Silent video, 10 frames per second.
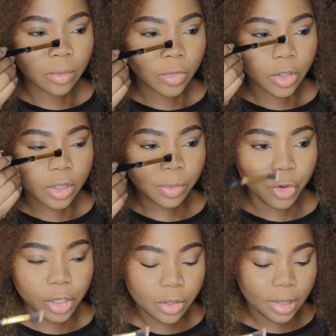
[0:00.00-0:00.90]
So I'm
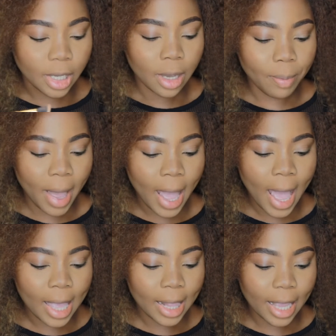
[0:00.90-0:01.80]
going to take my
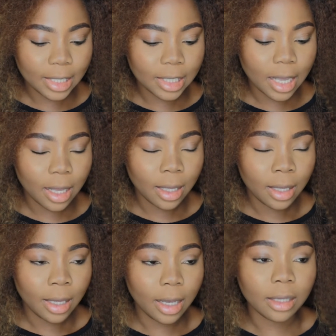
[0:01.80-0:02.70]
highlighter,
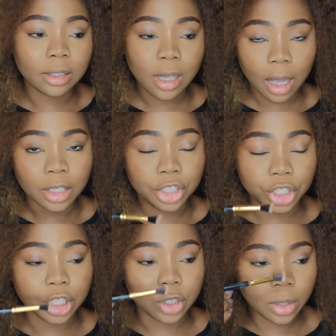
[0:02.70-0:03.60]
a dark
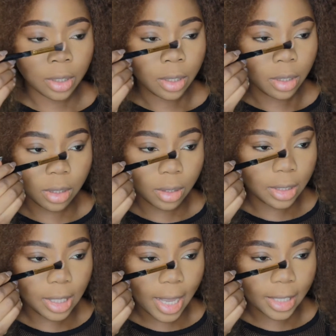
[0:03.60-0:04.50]
shade, not
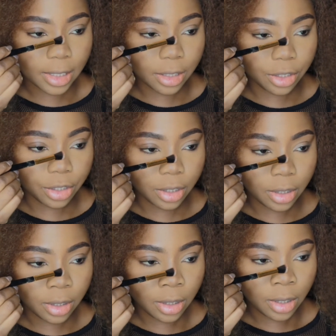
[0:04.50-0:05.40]
the lightest shade.